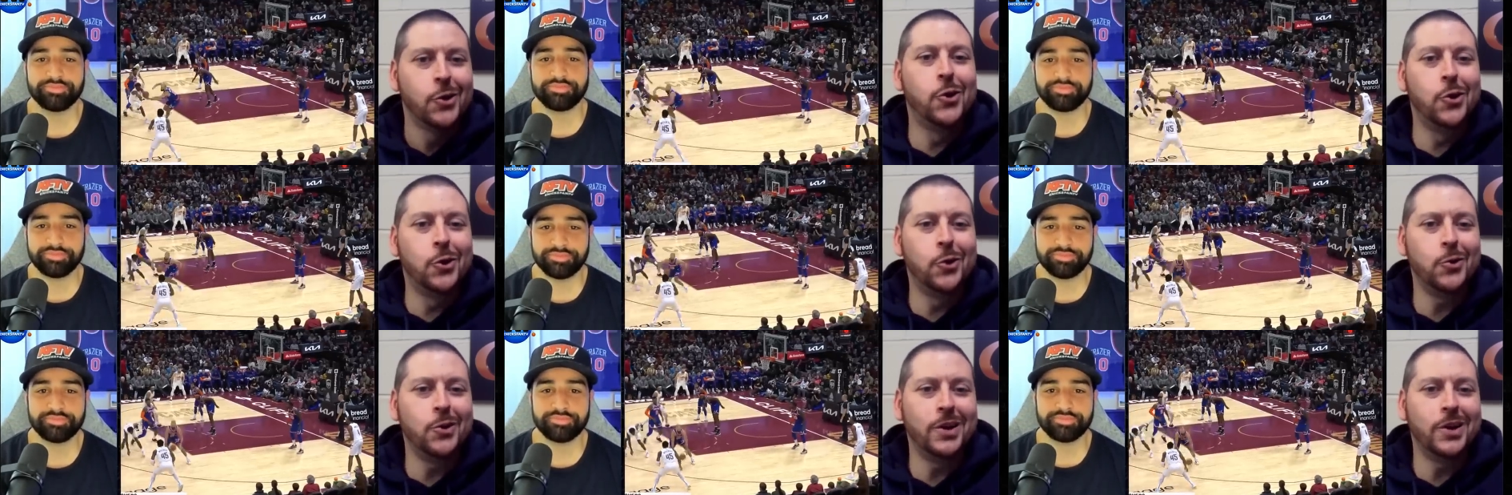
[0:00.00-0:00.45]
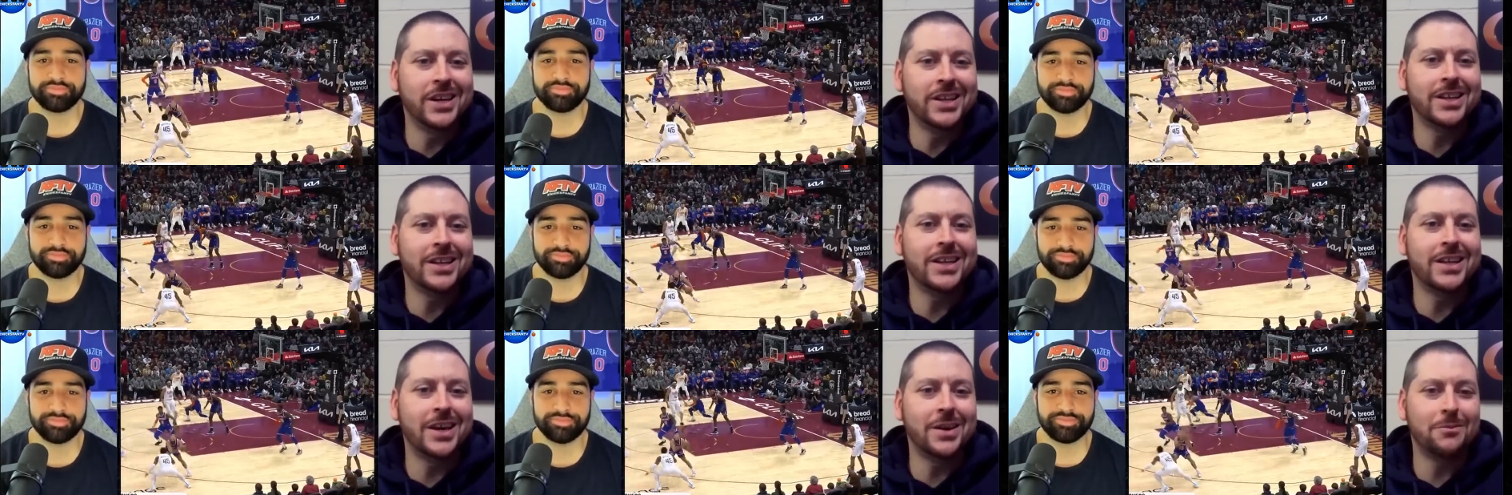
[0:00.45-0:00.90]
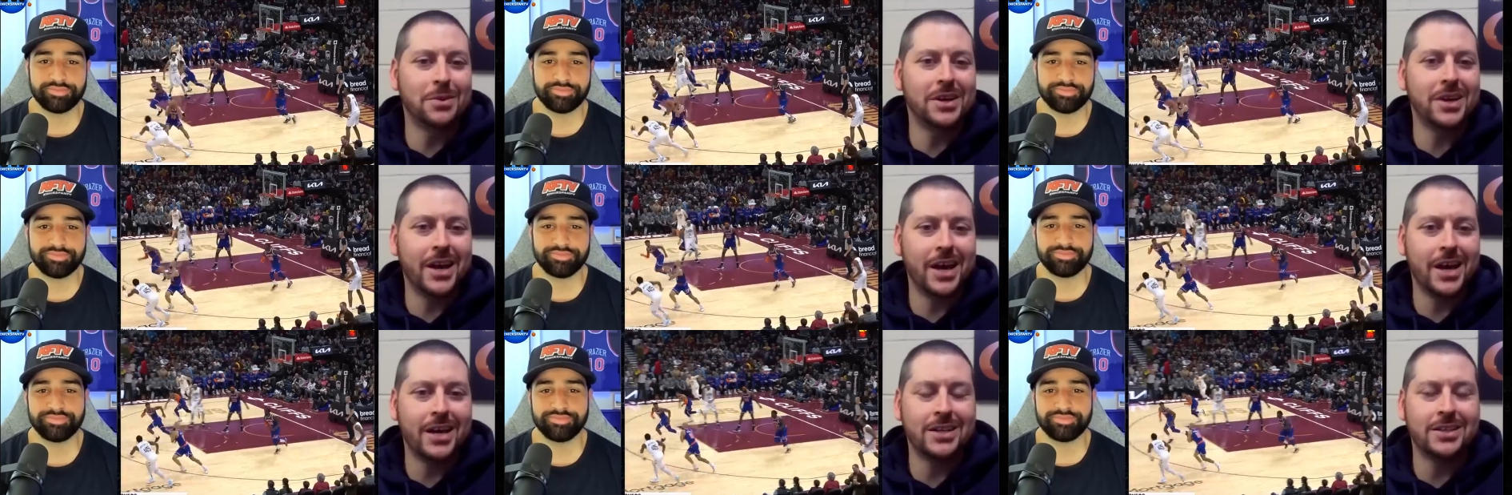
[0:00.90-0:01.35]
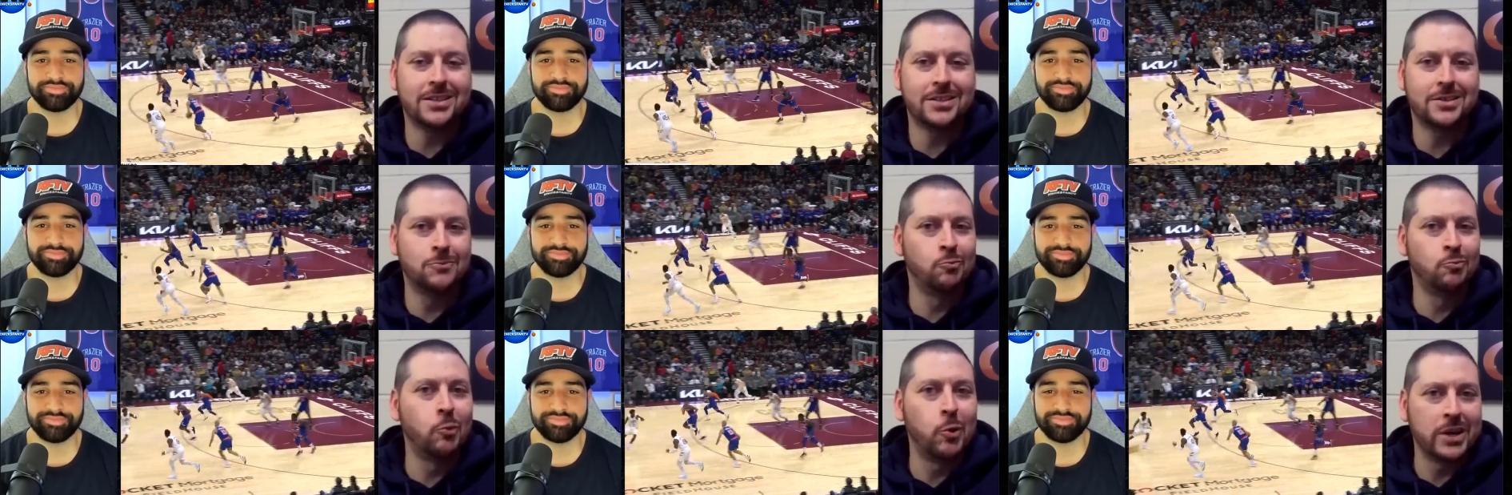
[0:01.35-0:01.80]
Speaker 1: Who in the N B A
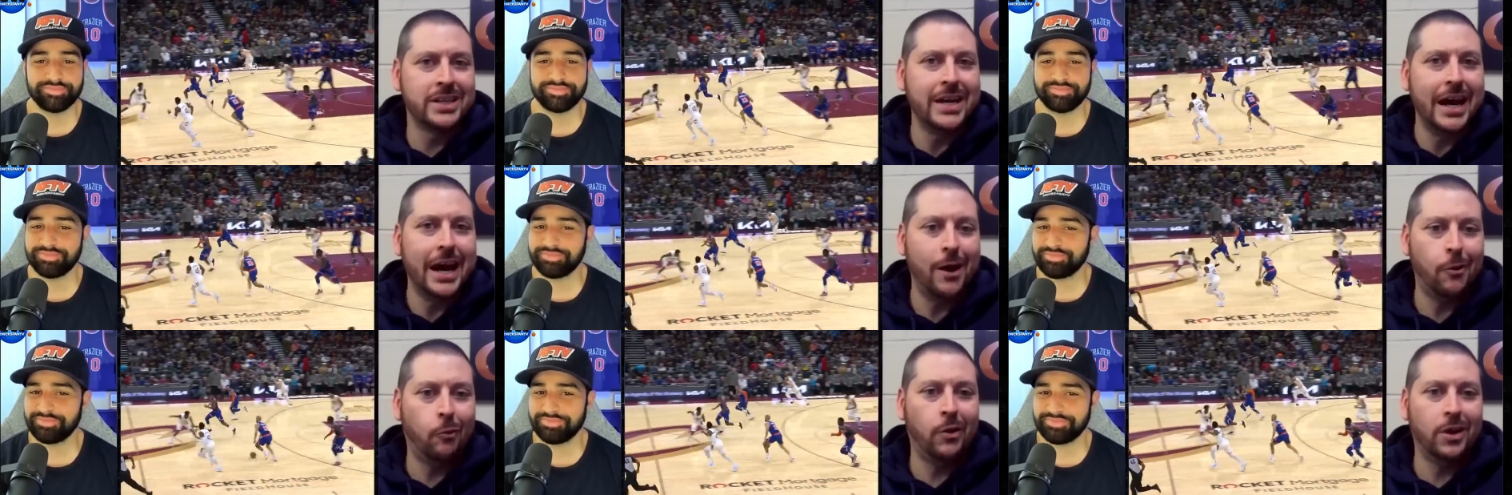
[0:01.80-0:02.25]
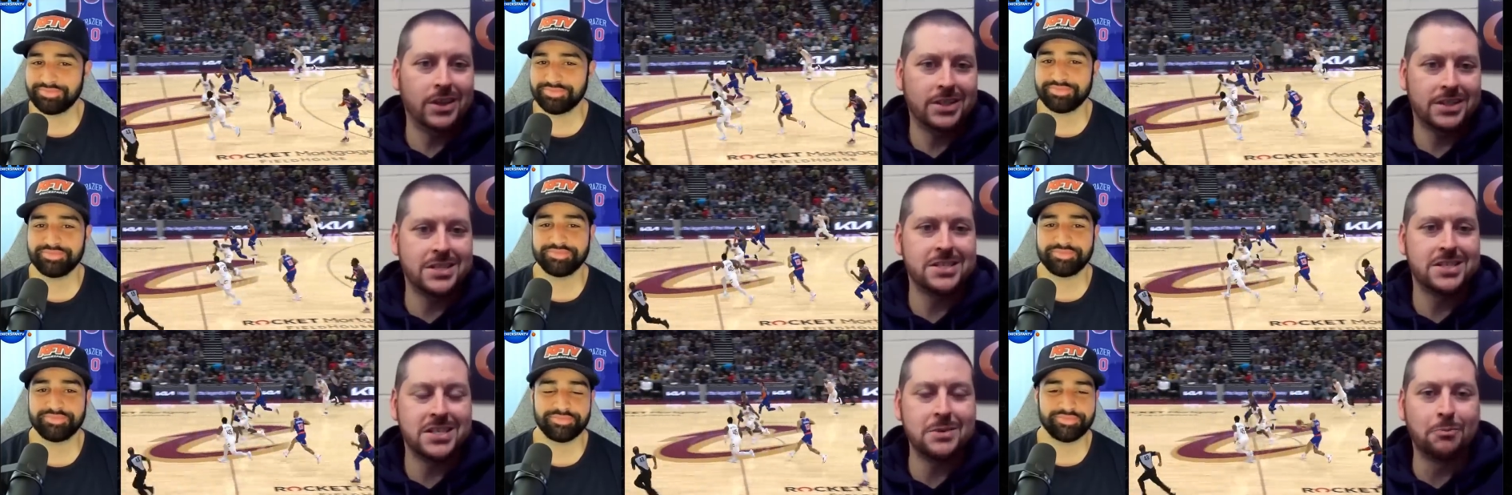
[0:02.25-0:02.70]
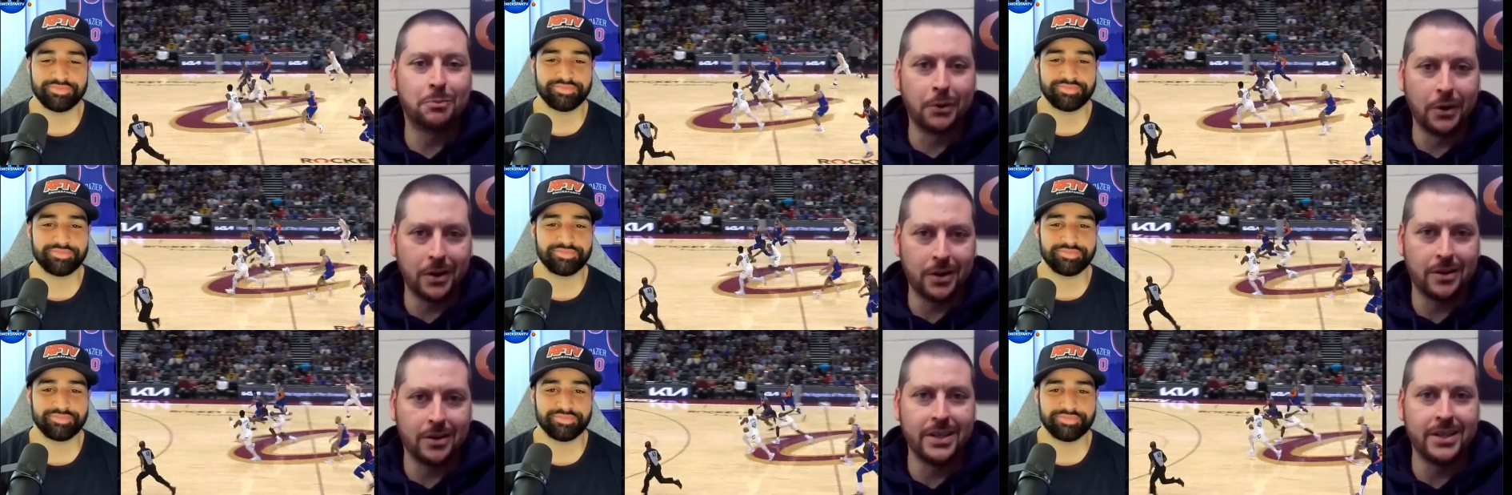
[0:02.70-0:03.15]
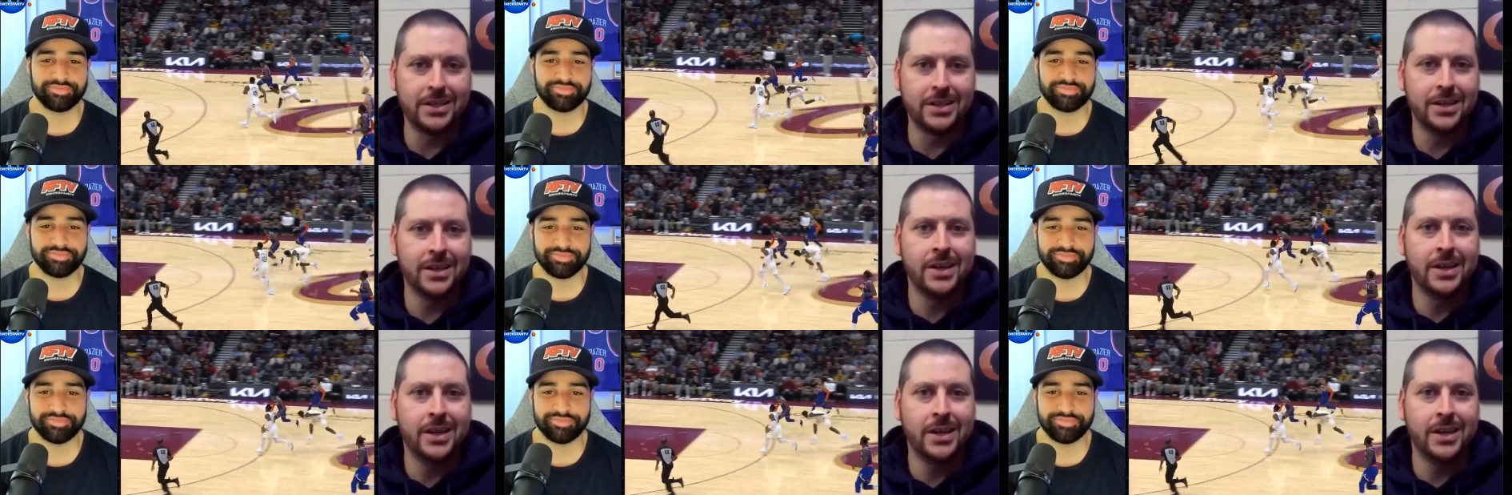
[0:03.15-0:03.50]
would not want to see Brooklyn